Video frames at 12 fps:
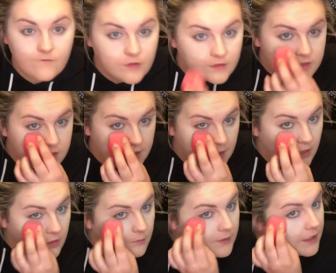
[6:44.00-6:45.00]
If you guys can
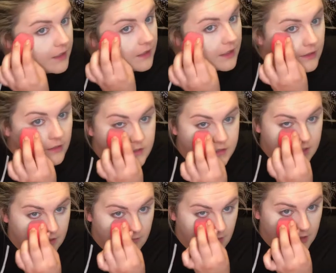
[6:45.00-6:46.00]
hear my
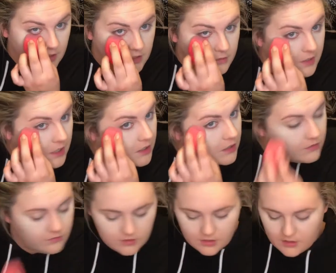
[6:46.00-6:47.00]
AC running in the
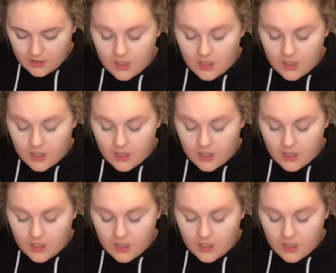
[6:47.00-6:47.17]
background,